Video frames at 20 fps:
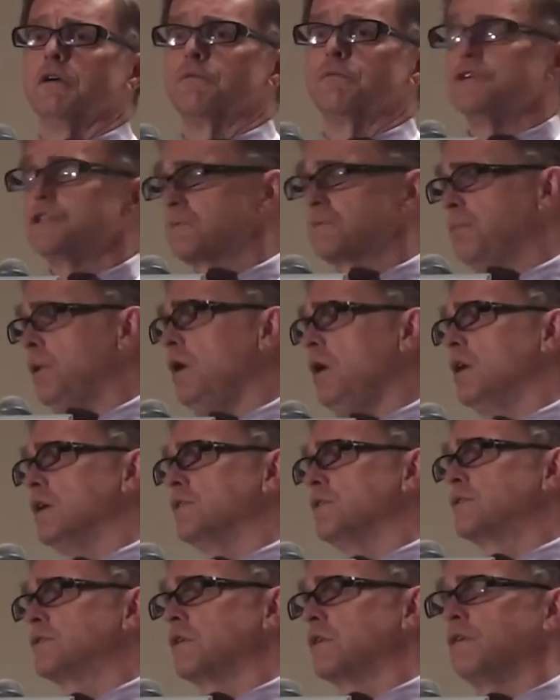
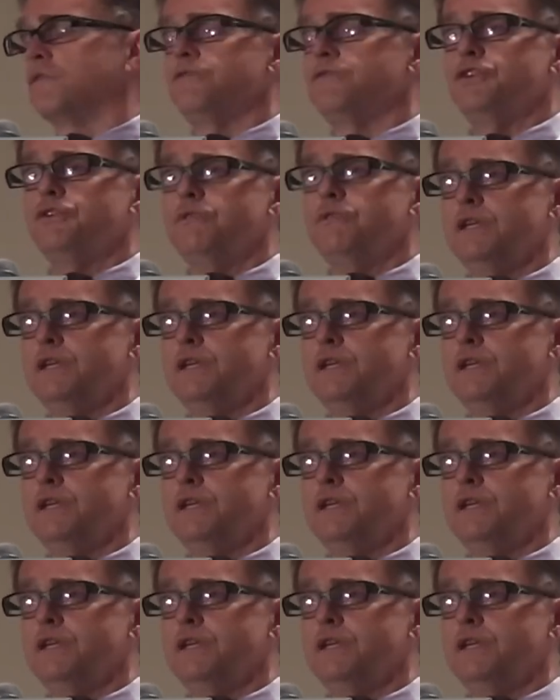response of you